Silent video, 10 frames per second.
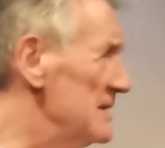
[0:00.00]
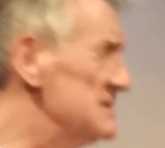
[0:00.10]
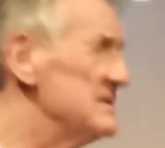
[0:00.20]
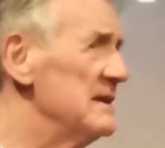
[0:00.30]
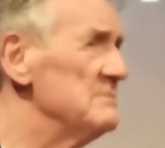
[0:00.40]

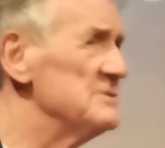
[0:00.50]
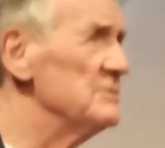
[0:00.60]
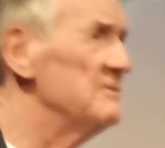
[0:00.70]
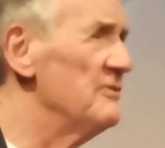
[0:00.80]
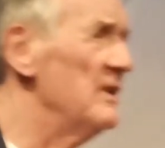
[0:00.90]
Exactly the
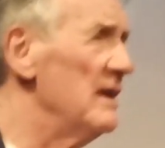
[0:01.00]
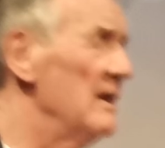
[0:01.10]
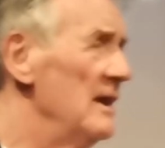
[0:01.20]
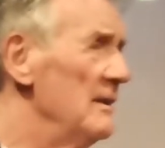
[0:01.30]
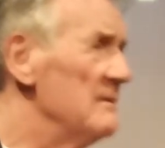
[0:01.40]
same sort of
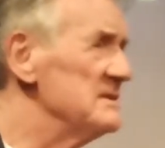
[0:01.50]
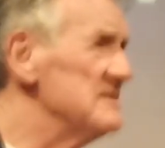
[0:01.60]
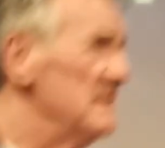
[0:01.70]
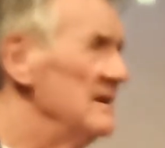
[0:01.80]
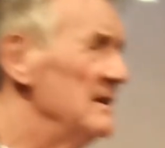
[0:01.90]
thing,
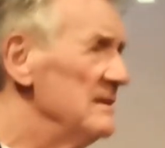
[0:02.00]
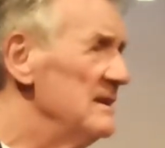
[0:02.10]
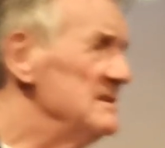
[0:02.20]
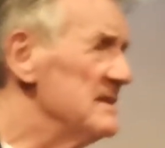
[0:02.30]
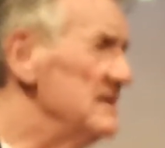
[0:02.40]
because
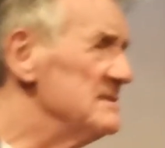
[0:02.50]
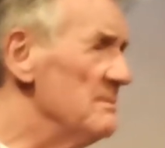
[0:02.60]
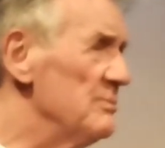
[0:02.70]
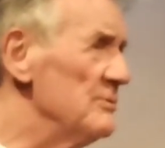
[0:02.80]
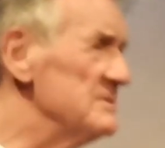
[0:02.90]
these
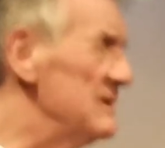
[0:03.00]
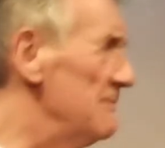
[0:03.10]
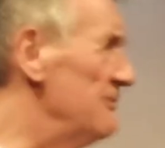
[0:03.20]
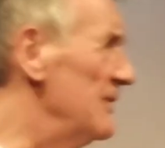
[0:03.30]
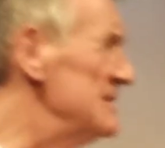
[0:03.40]
kids are
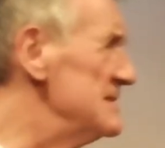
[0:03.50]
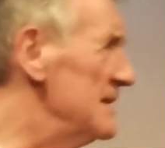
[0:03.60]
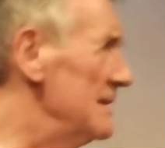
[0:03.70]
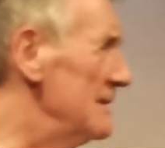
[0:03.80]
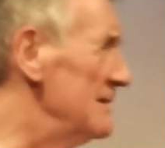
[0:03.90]
brought up
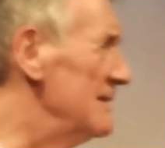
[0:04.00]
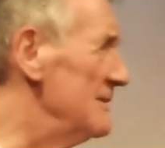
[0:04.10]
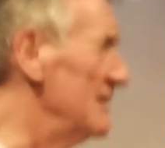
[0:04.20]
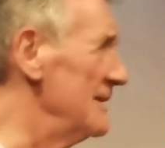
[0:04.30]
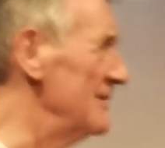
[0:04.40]
fighting,
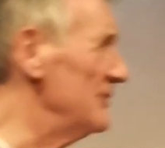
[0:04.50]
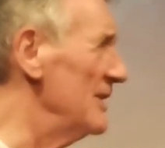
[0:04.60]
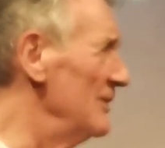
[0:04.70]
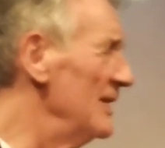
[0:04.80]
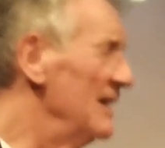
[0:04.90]
you know,